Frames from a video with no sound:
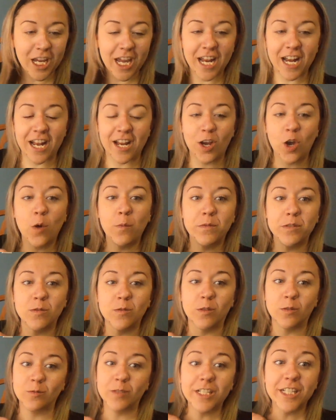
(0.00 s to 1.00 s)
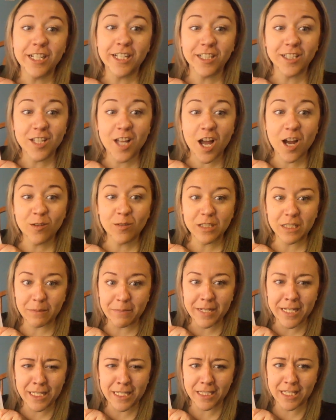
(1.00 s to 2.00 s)
and I hope you were reading along with
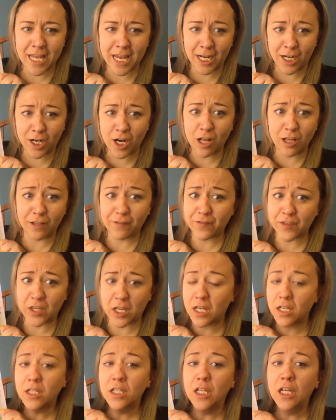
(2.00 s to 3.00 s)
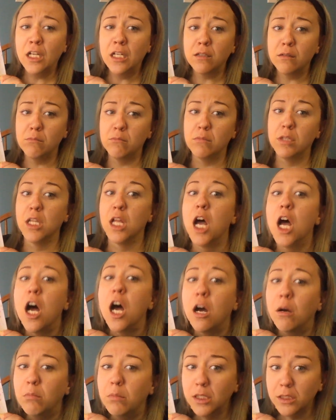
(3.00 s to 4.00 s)
me, saying all of the
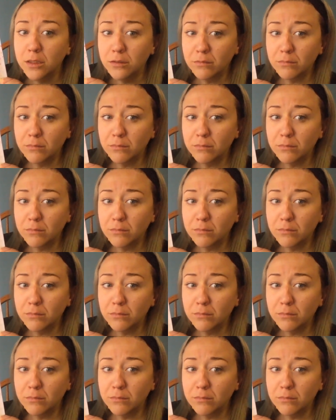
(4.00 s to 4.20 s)
blub,